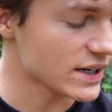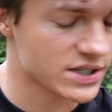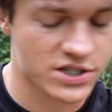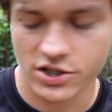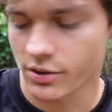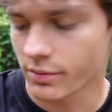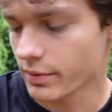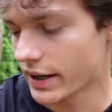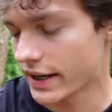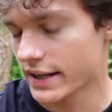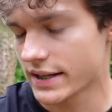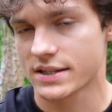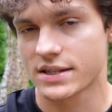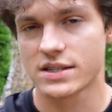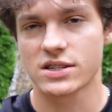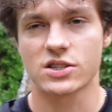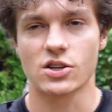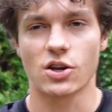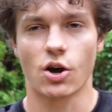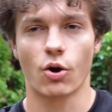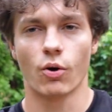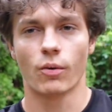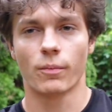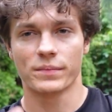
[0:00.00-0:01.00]
some hands,
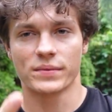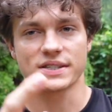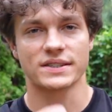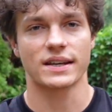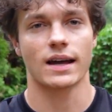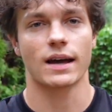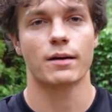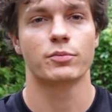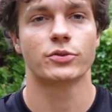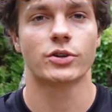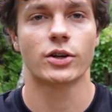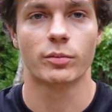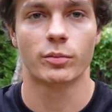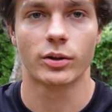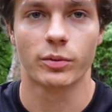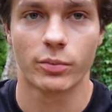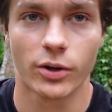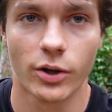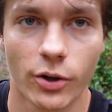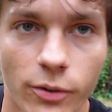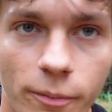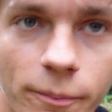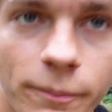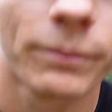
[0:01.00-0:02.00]
so stay abnormal,
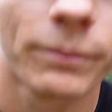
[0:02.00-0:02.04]
bro.